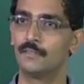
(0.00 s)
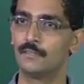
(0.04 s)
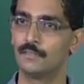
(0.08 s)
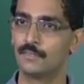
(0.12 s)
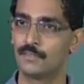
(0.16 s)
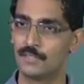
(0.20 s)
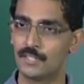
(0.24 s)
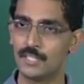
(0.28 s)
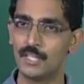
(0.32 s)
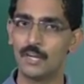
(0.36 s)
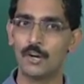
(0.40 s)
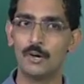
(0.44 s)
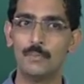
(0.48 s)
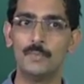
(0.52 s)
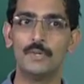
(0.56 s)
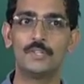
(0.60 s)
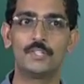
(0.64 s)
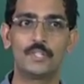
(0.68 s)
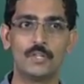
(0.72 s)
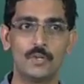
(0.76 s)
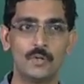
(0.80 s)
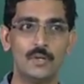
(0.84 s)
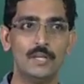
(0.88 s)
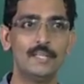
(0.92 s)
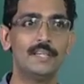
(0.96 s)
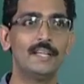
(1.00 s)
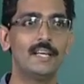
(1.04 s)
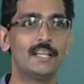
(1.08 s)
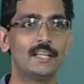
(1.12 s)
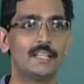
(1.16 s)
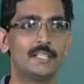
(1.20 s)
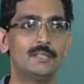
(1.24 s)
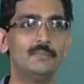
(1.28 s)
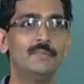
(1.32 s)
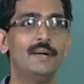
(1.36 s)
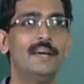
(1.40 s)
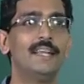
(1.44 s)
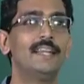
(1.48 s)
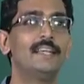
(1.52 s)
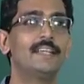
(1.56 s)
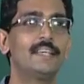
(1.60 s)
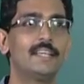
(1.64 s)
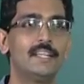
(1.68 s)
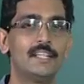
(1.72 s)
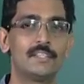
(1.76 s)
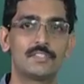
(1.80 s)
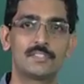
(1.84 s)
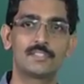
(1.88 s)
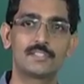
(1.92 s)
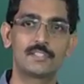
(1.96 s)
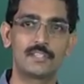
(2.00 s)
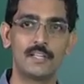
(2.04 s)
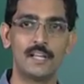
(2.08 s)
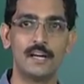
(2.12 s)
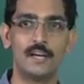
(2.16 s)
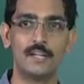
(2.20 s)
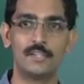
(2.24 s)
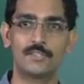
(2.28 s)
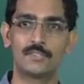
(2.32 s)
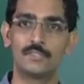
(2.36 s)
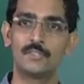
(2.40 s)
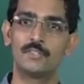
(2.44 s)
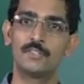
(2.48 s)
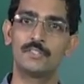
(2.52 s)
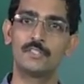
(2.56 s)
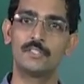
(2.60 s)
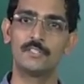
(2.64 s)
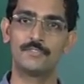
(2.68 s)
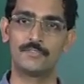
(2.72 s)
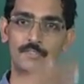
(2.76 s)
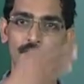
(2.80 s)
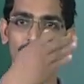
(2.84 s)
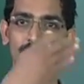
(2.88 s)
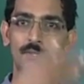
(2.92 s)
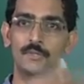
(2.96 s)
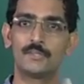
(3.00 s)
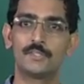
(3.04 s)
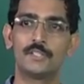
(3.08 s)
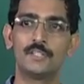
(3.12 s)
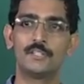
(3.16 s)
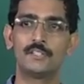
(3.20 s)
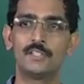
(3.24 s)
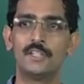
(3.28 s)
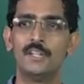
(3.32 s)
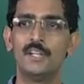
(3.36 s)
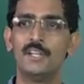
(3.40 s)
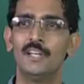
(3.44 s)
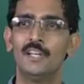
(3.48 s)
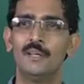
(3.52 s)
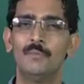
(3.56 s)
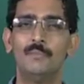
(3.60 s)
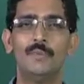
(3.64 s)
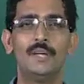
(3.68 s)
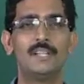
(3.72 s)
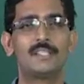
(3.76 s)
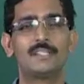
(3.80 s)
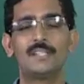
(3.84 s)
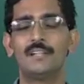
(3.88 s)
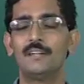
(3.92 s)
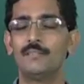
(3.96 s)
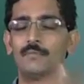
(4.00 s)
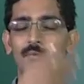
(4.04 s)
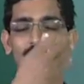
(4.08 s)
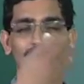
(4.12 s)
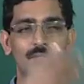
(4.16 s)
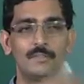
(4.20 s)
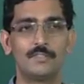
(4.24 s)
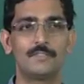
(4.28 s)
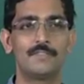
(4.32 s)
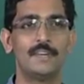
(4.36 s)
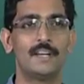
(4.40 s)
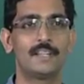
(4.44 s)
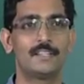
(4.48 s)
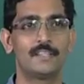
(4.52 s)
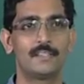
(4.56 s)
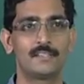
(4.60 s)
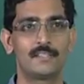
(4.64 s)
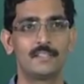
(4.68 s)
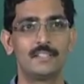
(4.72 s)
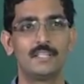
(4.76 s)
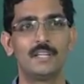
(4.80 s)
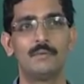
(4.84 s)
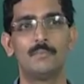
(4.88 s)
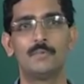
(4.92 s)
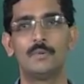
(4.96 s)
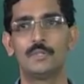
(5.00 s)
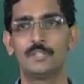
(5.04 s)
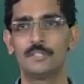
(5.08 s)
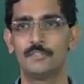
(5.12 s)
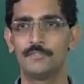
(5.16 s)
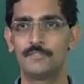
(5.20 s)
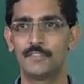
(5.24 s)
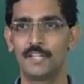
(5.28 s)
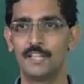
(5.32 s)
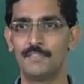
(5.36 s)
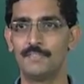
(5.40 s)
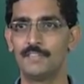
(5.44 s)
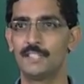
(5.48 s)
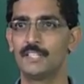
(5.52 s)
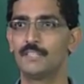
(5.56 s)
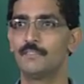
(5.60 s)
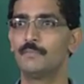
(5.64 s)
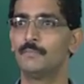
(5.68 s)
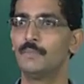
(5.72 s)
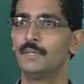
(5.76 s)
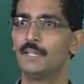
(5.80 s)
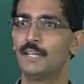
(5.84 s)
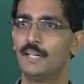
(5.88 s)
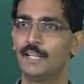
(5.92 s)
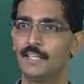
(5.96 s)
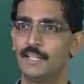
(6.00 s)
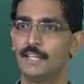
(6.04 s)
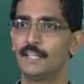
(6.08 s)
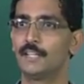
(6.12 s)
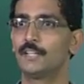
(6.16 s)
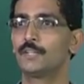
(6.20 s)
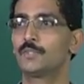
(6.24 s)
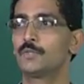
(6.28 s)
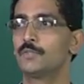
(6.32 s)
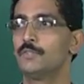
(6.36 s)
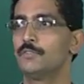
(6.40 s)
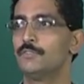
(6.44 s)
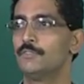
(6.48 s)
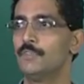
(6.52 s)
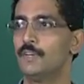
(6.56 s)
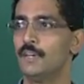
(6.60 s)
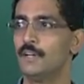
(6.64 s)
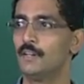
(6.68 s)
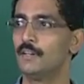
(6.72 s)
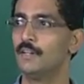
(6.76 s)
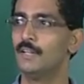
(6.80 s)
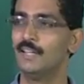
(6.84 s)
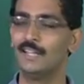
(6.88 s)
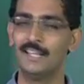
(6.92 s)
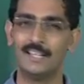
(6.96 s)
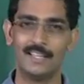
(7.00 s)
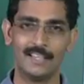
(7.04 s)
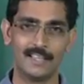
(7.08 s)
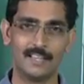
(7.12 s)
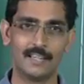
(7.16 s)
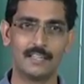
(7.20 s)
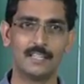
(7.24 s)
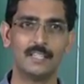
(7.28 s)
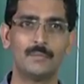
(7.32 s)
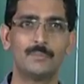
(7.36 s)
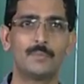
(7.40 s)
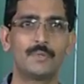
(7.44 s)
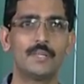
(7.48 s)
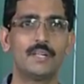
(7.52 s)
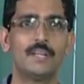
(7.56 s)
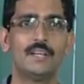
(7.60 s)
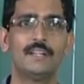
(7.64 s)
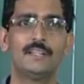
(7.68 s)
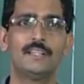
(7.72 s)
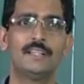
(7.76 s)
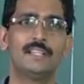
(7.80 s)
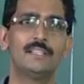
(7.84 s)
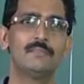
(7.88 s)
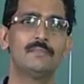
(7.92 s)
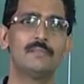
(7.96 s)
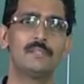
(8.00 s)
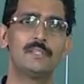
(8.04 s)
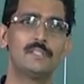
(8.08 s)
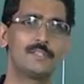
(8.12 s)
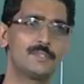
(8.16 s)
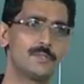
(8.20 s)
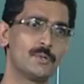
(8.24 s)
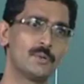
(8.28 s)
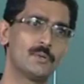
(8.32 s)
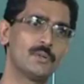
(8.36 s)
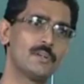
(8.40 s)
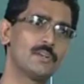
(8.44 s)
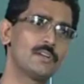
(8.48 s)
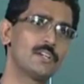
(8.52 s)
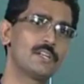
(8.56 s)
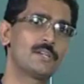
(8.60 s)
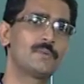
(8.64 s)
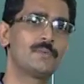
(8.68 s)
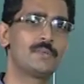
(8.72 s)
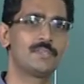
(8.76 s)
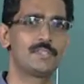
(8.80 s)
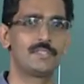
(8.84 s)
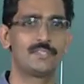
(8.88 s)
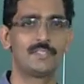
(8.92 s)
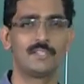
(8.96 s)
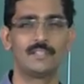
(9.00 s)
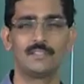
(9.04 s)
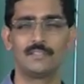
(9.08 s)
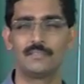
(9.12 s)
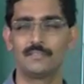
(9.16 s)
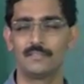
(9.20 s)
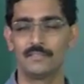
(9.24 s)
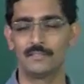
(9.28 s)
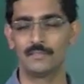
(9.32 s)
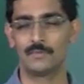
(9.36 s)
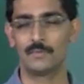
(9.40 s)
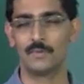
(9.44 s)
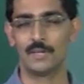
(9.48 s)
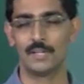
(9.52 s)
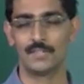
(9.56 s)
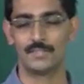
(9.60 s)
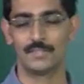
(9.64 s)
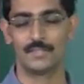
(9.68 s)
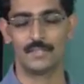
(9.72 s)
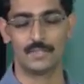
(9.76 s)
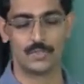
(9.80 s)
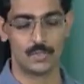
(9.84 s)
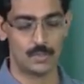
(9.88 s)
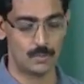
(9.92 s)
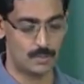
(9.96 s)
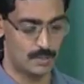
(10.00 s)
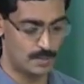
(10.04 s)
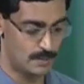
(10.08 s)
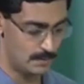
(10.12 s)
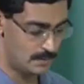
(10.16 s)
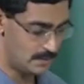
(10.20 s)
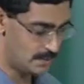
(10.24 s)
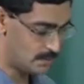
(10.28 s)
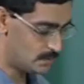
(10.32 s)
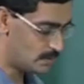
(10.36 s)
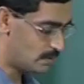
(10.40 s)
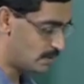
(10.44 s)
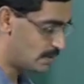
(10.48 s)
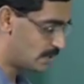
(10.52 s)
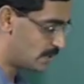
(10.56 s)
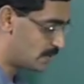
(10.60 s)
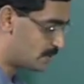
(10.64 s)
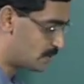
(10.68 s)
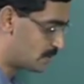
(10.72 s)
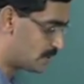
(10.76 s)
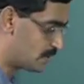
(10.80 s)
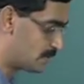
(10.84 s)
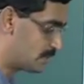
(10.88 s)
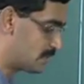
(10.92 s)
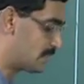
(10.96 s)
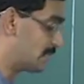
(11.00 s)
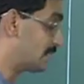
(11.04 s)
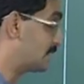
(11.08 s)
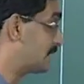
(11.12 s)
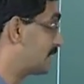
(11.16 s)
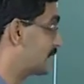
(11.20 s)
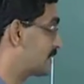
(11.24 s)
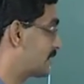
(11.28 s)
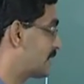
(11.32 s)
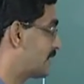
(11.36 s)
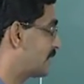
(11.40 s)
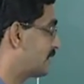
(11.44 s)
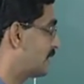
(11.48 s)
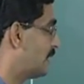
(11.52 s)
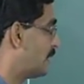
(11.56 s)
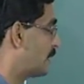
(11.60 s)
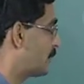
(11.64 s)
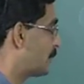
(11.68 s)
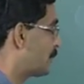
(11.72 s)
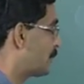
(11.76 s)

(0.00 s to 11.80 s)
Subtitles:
see how my scheduling algorithm allocates slots to these different users based on whatever factors, the amount of traffic they have been allocated so far, current priority levels, total request and cost and so on, right, quality of service and things like that.